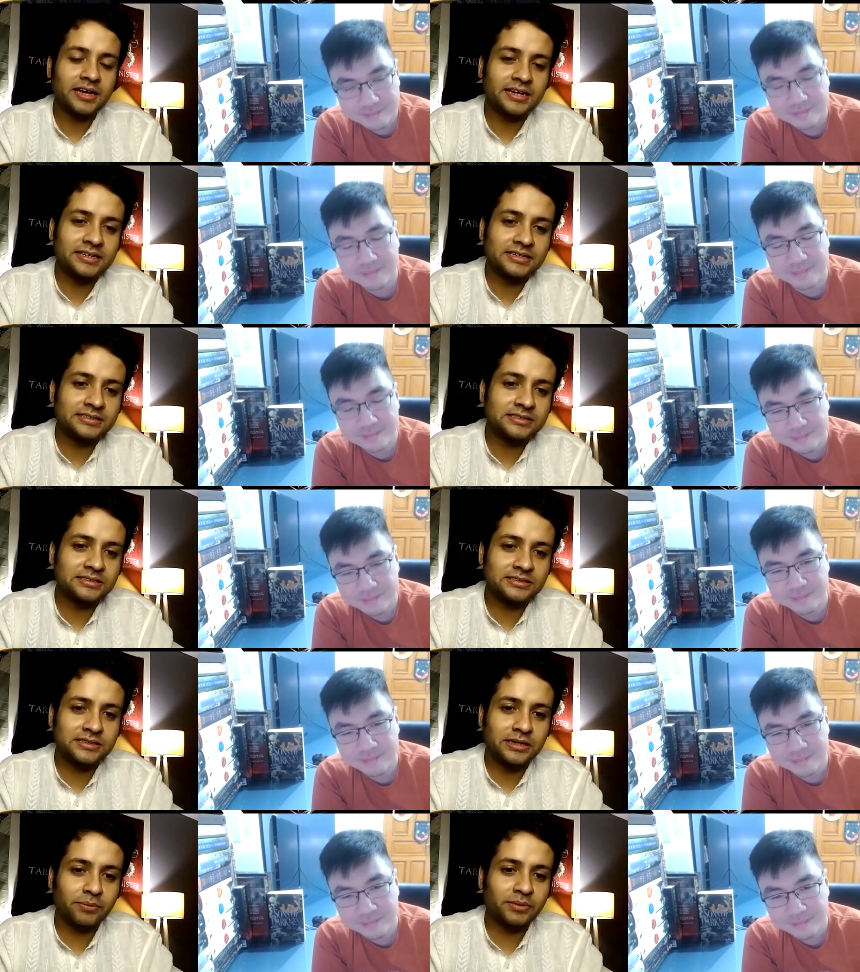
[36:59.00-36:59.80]
Speaker 1: is
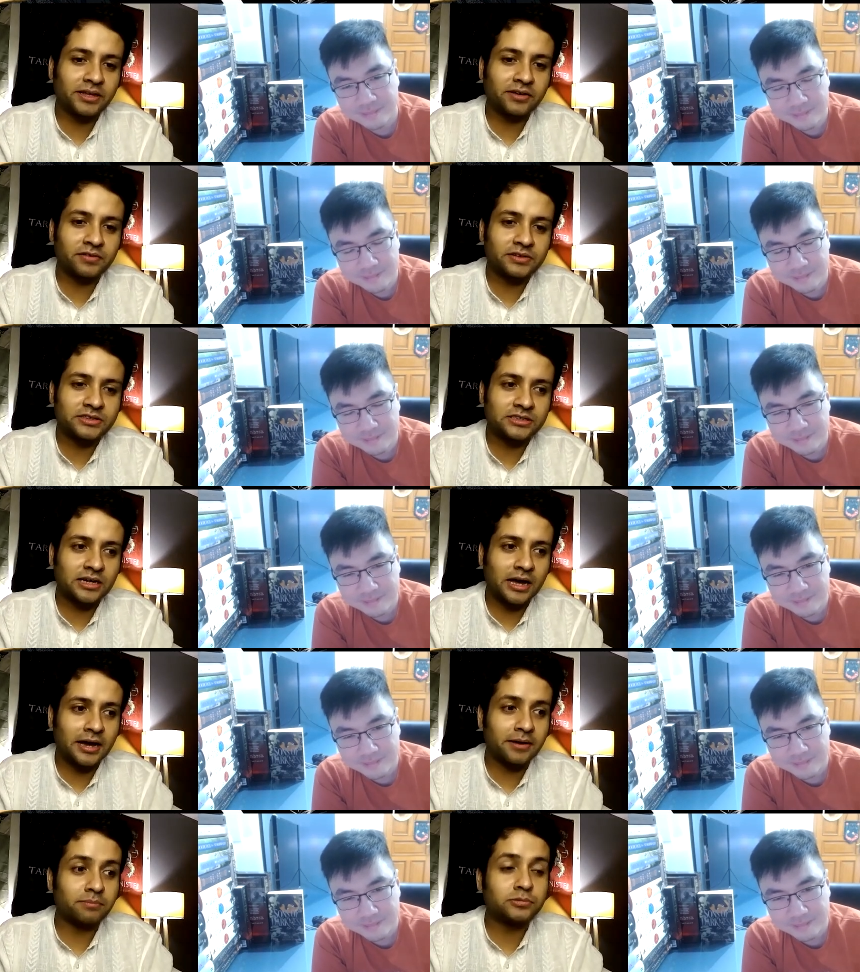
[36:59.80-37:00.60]
something which
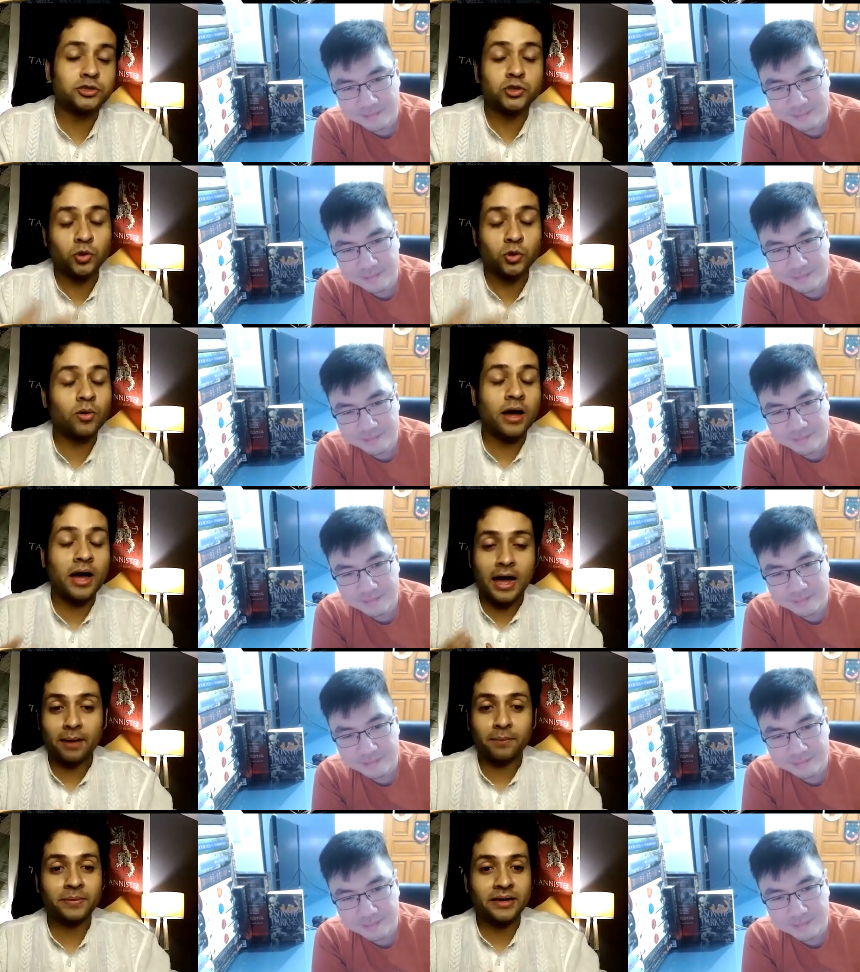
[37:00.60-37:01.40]
I am so
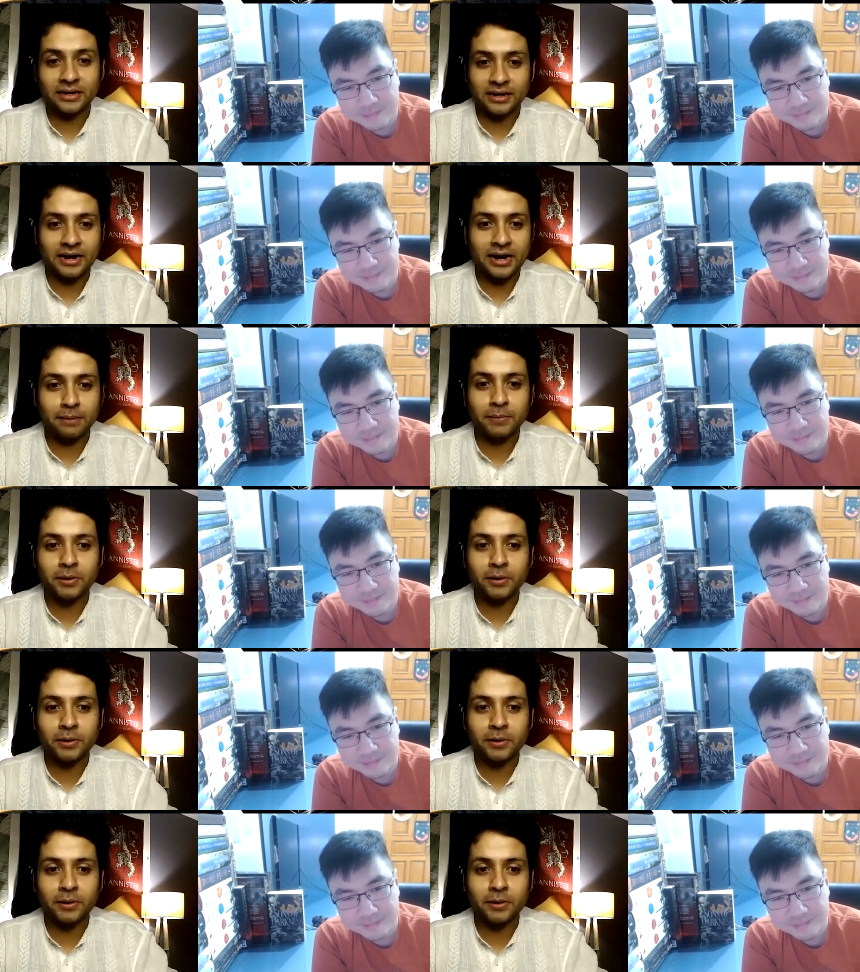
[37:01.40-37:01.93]
happy and glad,